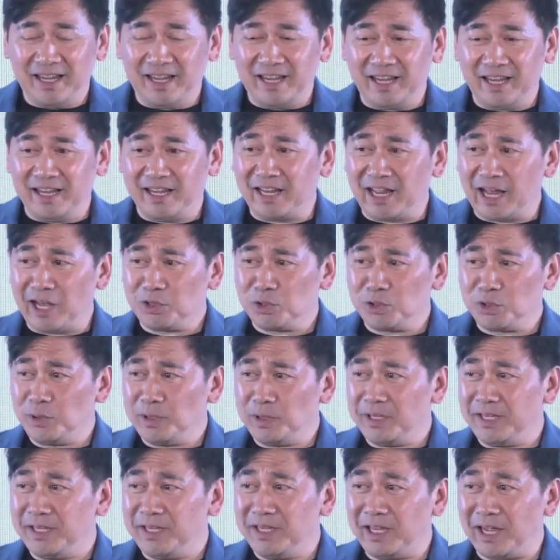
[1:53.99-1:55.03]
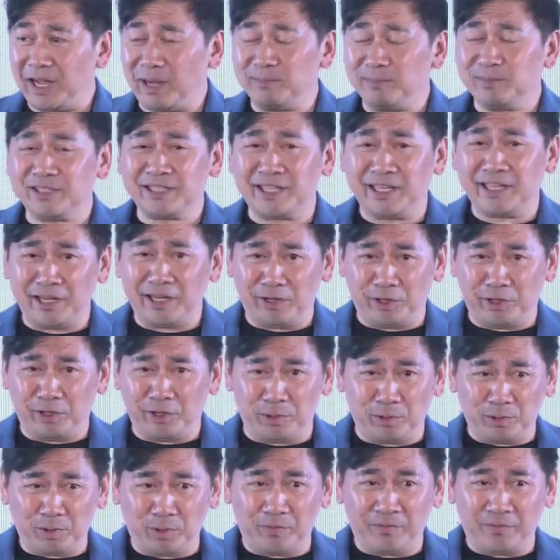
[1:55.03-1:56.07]
and actually I'm
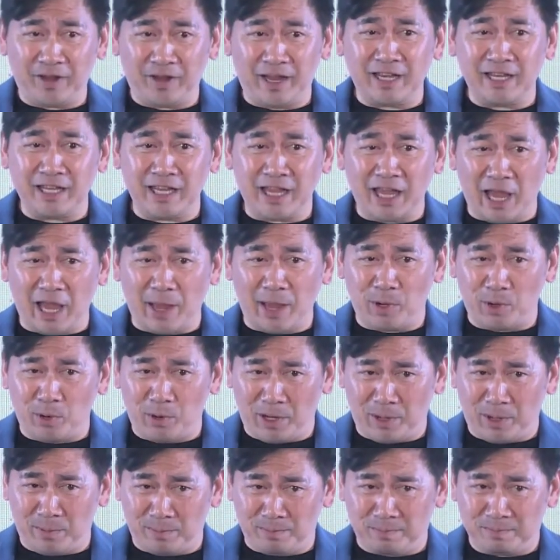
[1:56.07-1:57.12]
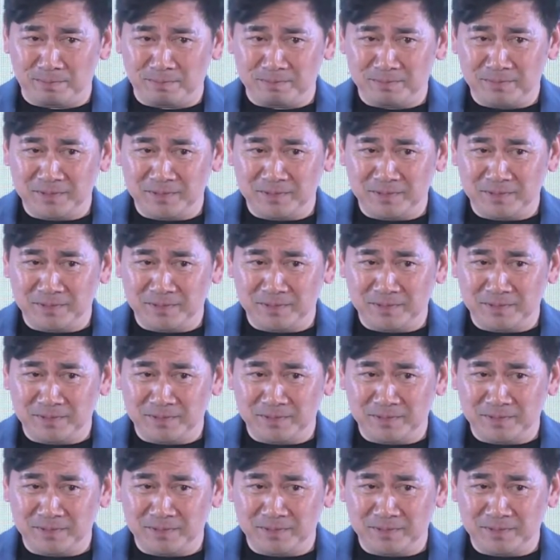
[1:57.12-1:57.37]
scared of any MLM.